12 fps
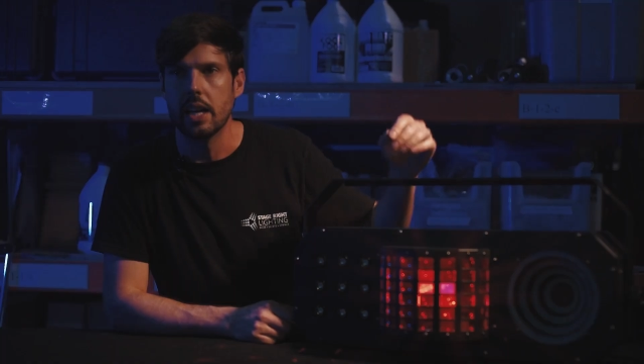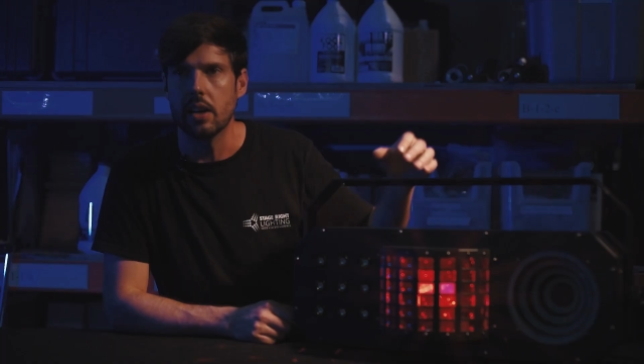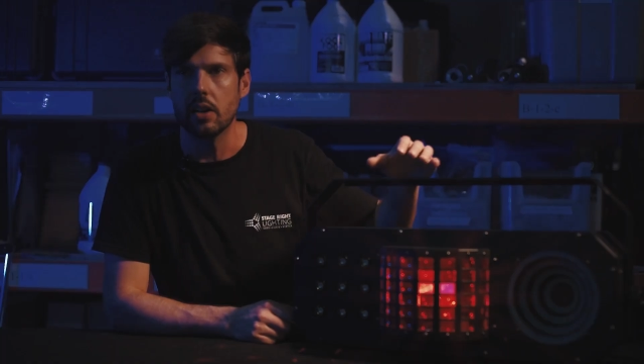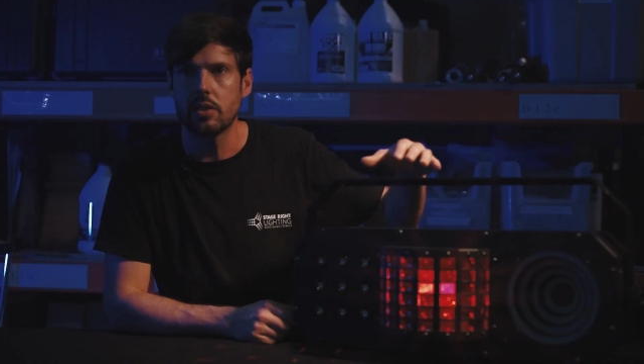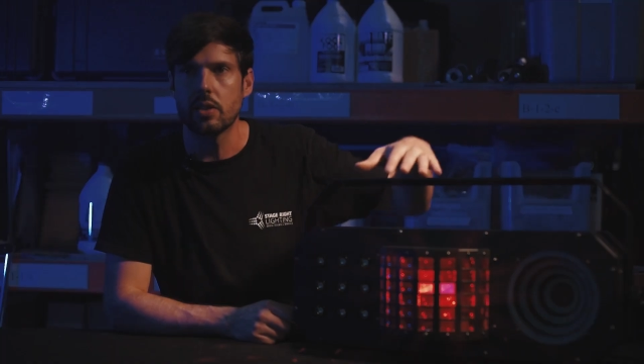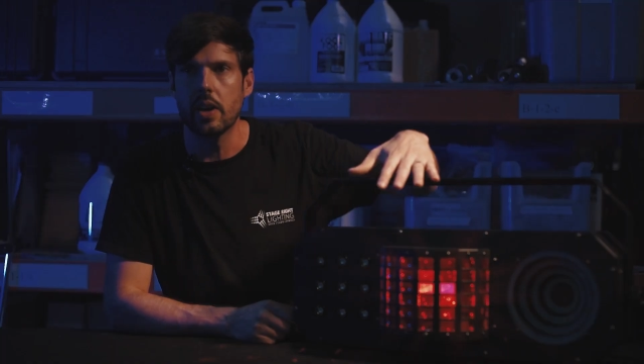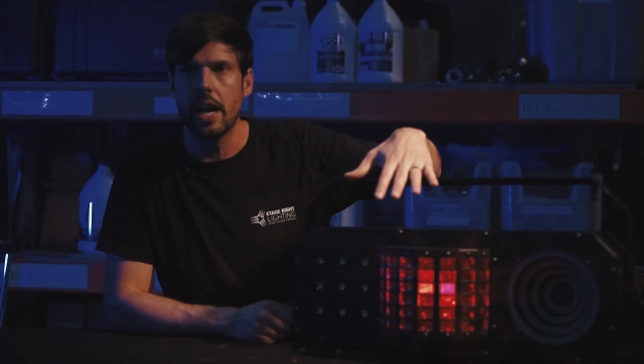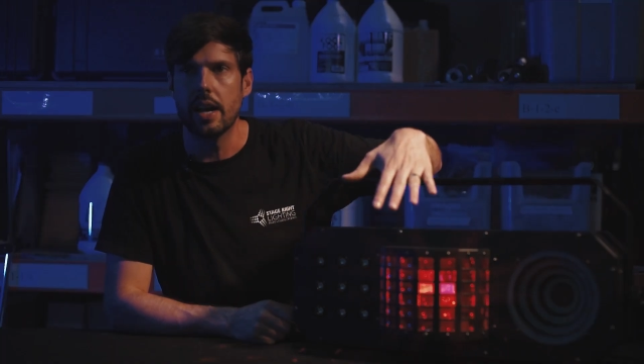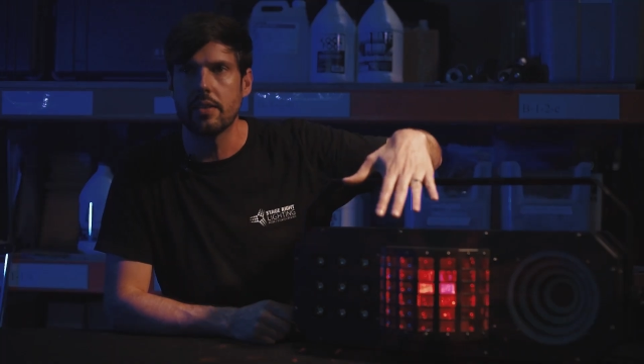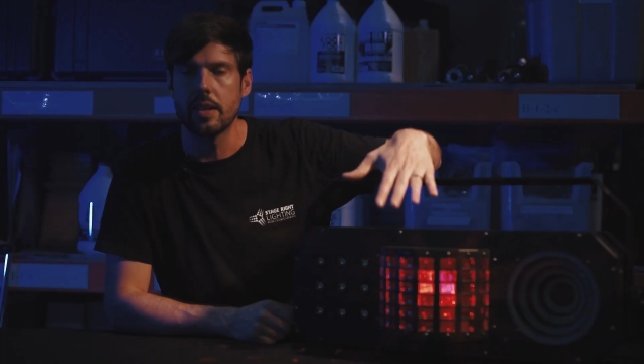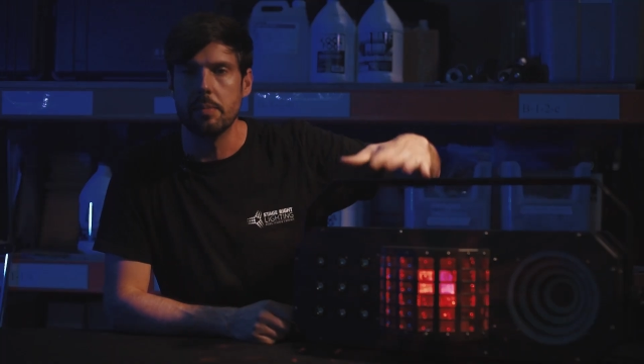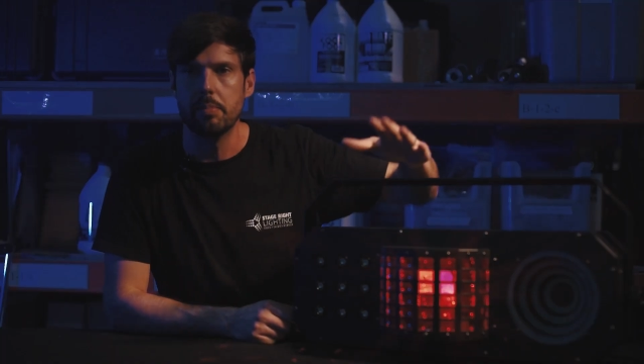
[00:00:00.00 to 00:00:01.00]
It also
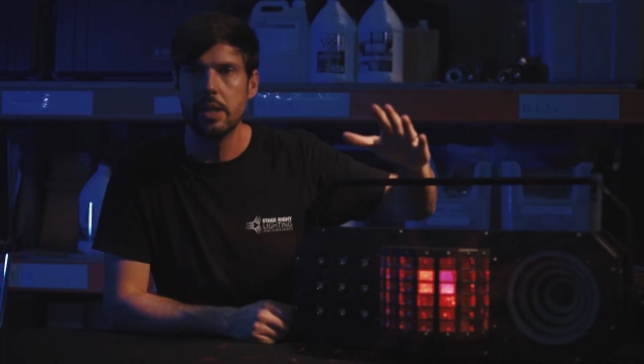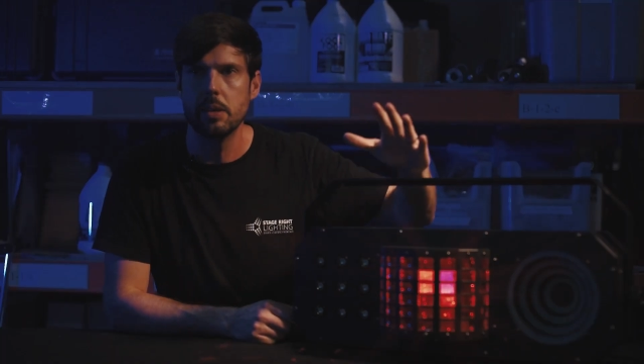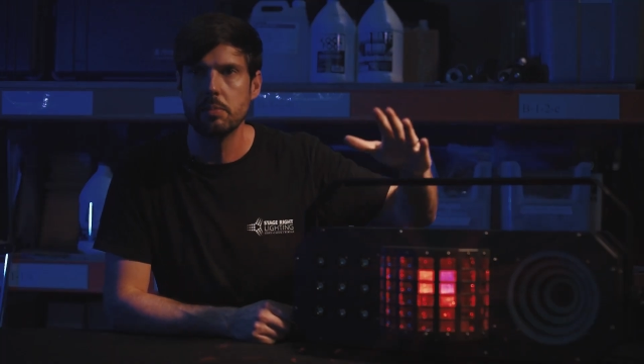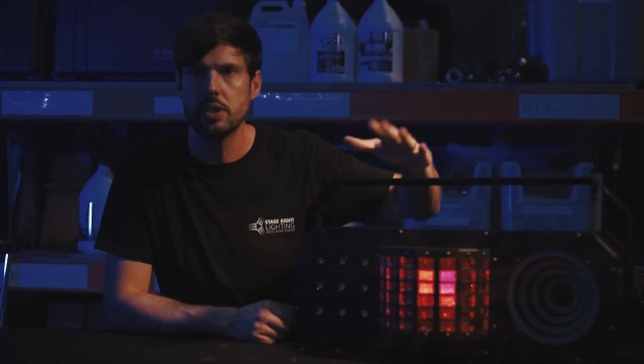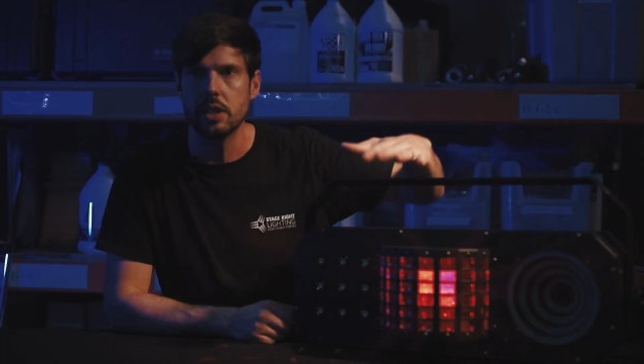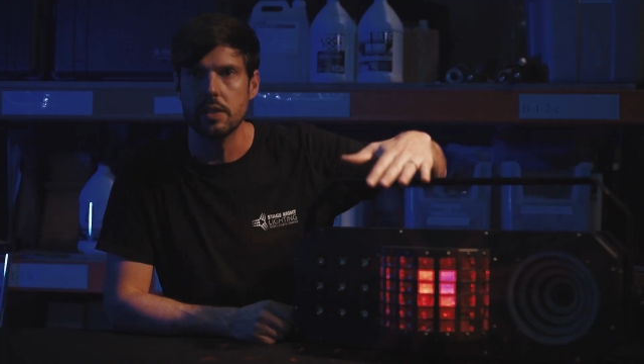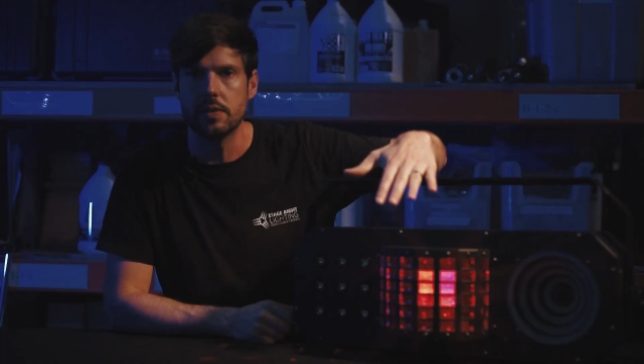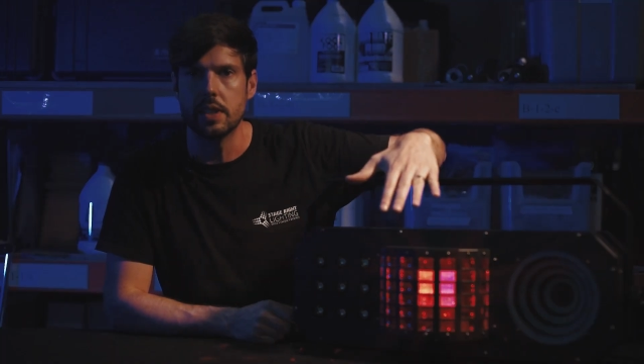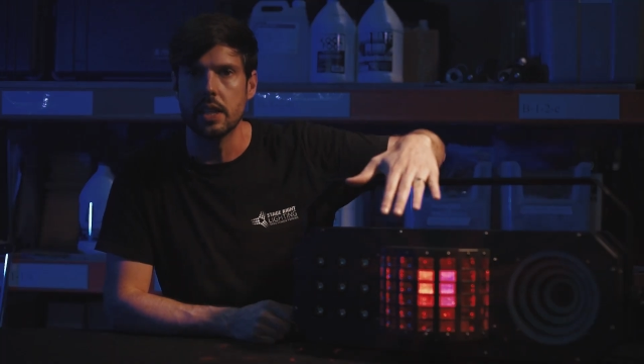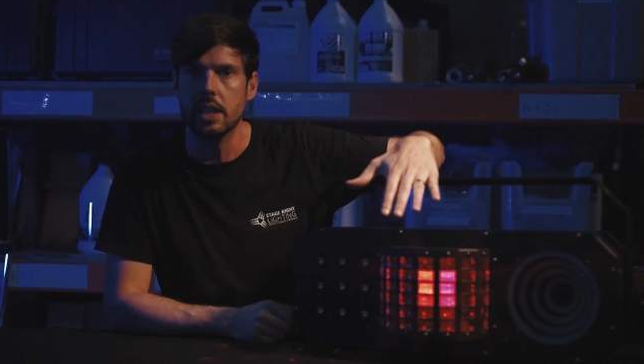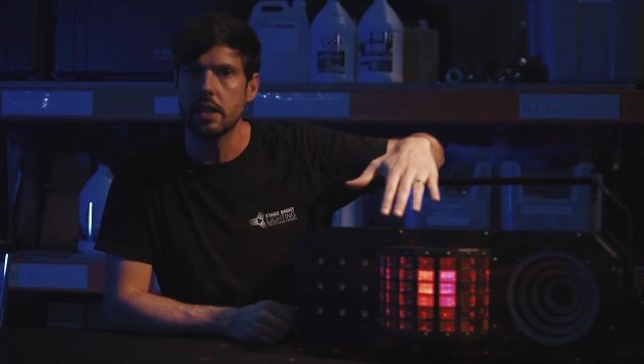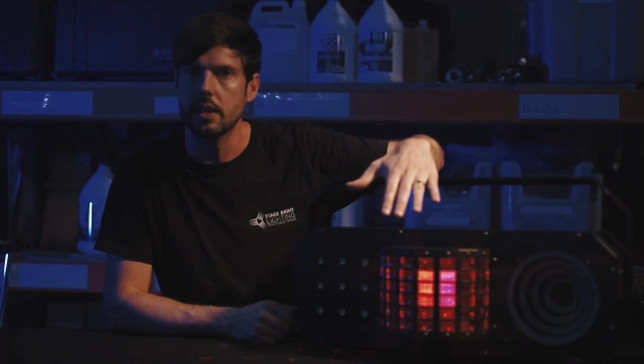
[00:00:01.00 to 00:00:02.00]
has a beam shift
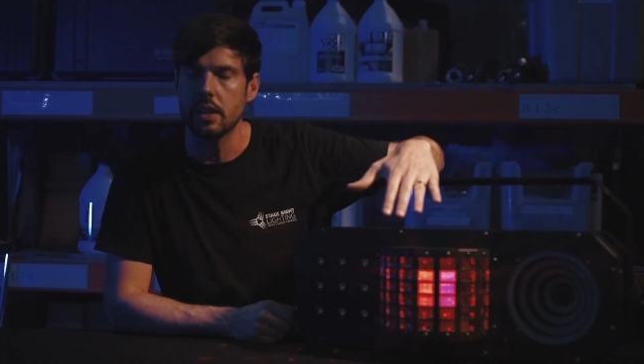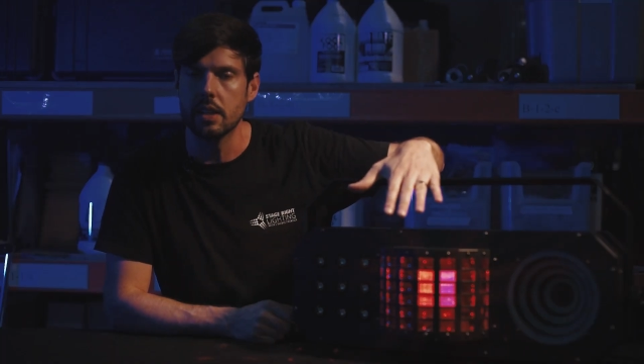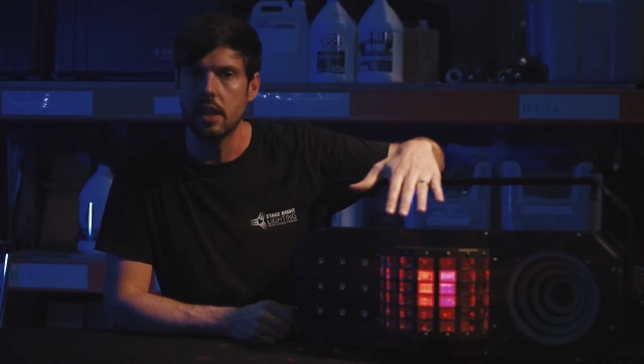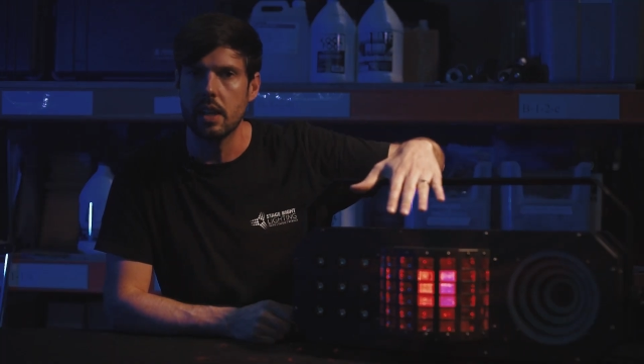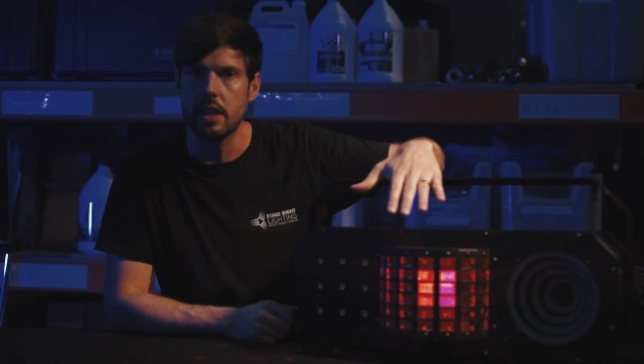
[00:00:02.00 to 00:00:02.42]
in it that